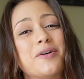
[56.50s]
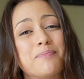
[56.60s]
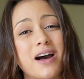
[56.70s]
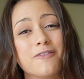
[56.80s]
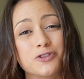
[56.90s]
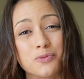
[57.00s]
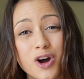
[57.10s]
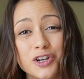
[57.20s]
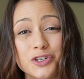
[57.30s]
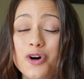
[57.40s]
above to
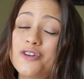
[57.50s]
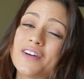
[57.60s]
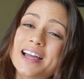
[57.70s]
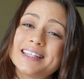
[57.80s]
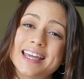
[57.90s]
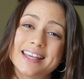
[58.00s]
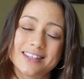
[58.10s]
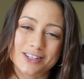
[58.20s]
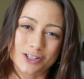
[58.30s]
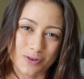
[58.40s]
watch or find it in
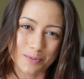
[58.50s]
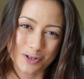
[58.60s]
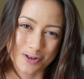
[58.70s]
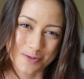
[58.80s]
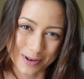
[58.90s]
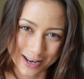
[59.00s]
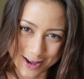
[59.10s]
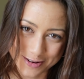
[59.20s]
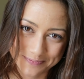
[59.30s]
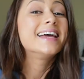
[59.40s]
the description
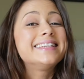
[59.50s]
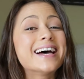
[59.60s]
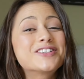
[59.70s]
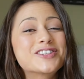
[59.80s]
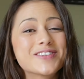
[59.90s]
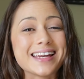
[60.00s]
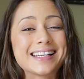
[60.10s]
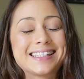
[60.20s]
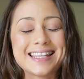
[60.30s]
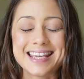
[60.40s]
below. Now,
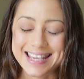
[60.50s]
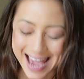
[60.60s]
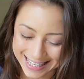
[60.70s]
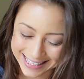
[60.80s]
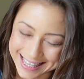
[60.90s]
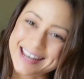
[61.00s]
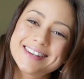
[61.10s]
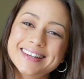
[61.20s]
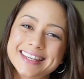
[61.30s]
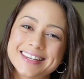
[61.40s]
tricks, yes, they
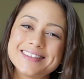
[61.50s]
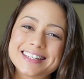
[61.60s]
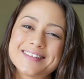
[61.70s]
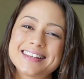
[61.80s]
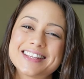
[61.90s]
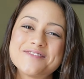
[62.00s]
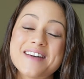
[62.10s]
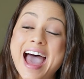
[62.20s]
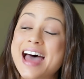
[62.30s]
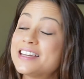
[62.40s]
look cute doing them
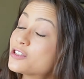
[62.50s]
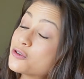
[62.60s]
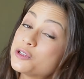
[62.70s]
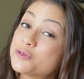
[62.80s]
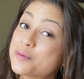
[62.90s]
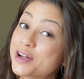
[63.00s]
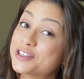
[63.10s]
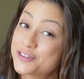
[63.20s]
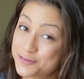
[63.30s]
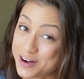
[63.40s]
and it's cool to
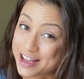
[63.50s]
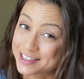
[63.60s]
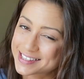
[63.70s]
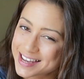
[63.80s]
impress your friends,